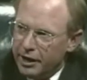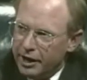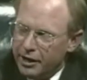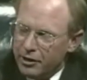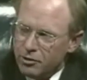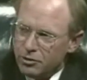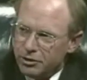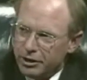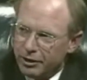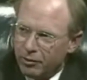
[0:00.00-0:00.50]

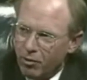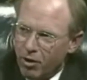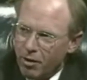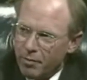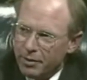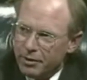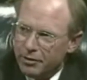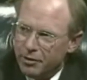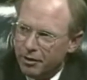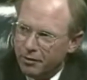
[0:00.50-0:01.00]
Interesting,
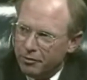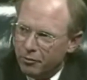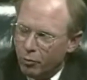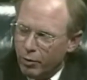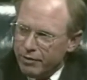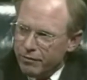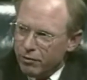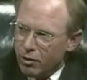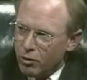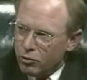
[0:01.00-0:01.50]
Robbie, that
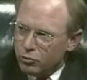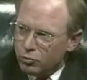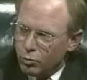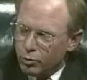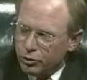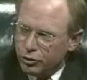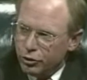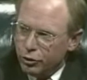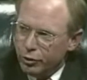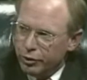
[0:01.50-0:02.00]
we've lost.
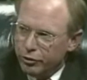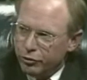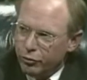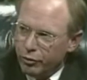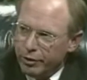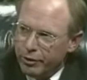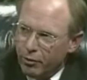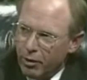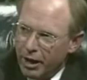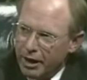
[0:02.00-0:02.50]
We're
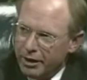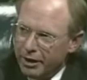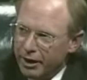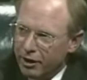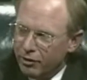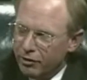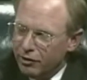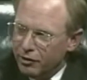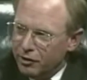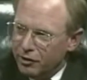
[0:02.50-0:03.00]
2-3 right
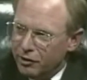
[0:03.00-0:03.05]
now.